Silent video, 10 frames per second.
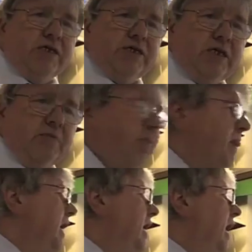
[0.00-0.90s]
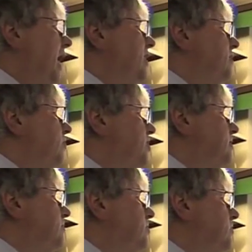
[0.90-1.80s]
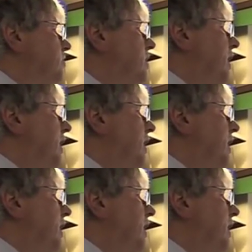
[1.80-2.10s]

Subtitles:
the time, and they brought them down,